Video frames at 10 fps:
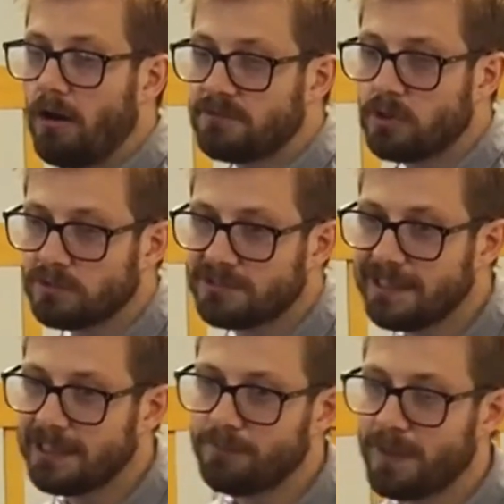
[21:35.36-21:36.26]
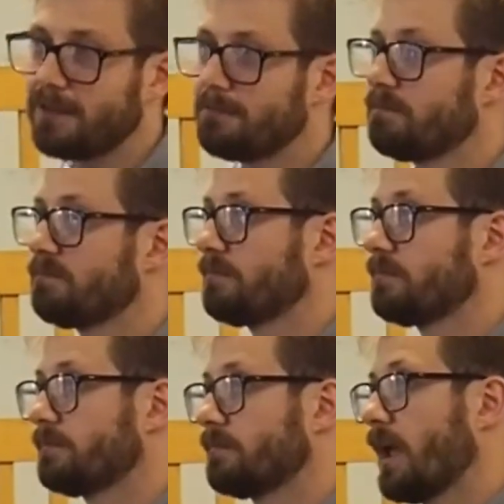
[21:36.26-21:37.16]
Talked a little bit
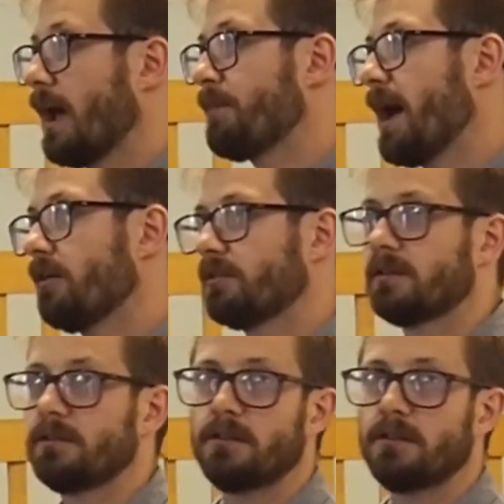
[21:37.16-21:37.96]
about